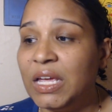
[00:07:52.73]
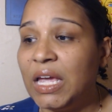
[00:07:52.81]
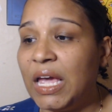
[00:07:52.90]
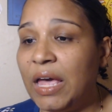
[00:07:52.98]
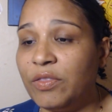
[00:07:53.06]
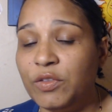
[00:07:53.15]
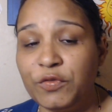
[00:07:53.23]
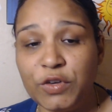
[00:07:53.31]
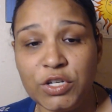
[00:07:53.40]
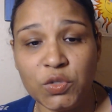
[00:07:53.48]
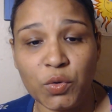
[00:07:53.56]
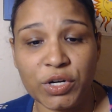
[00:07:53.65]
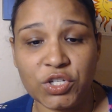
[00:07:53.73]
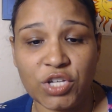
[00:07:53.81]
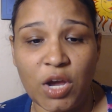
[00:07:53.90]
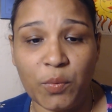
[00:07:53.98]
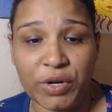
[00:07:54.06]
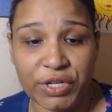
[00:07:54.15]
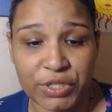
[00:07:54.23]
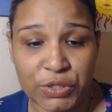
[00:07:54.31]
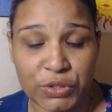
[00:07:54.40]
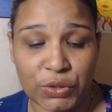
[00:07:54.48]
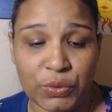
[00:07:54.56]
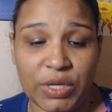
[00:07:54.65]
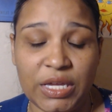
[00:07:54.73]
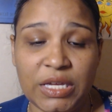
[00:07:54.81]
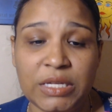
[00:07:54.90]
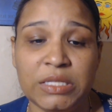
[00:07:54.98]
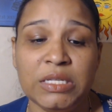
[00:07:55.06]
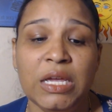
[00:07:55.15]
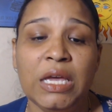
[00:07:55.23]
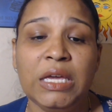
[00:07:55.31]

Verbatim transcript: And the first workshop we're going to do is